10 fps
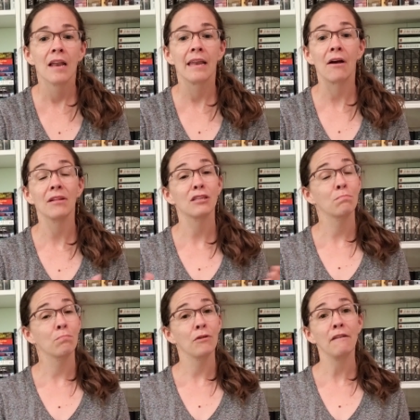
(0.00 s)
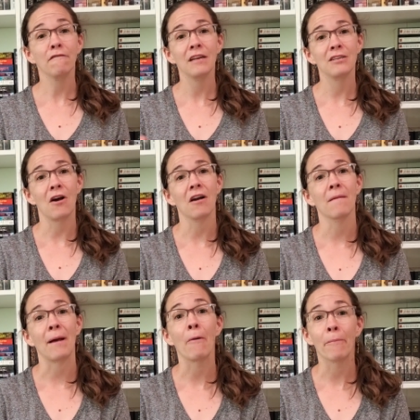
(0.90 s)
Now let's briefly talk
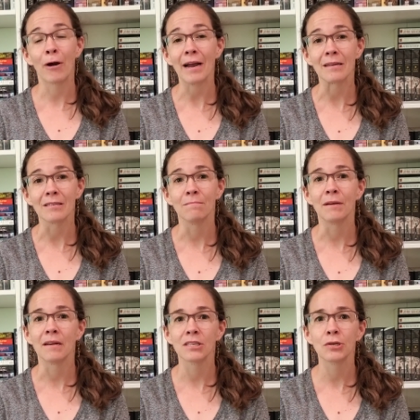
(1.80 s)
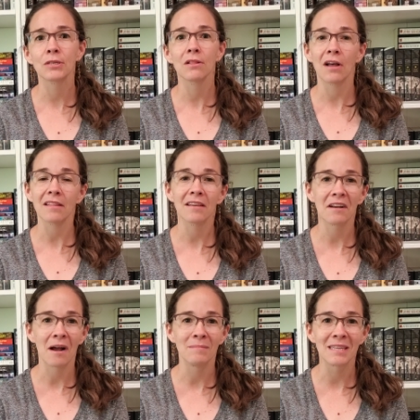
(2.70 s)
about price, because there's a lot
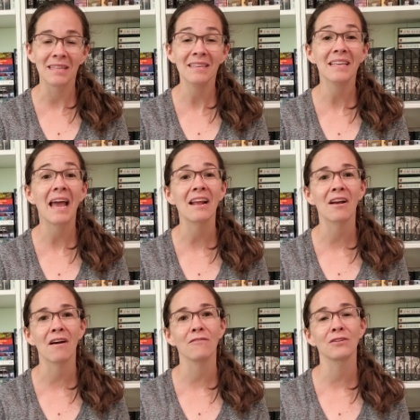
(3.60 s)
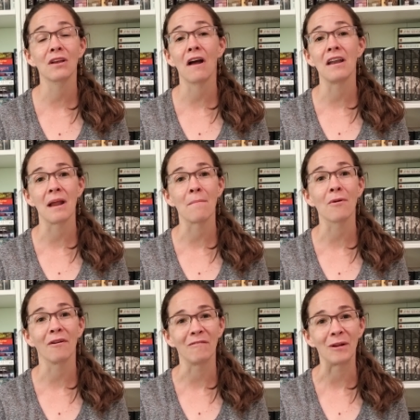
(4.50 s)
that comes in this and it covers a
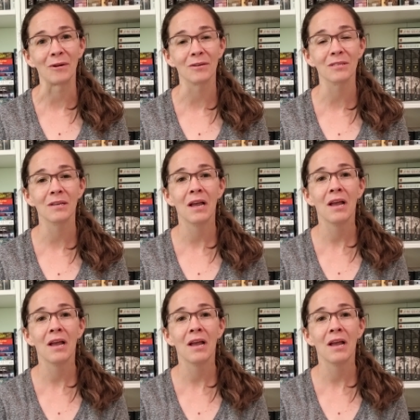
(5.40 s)
number of years.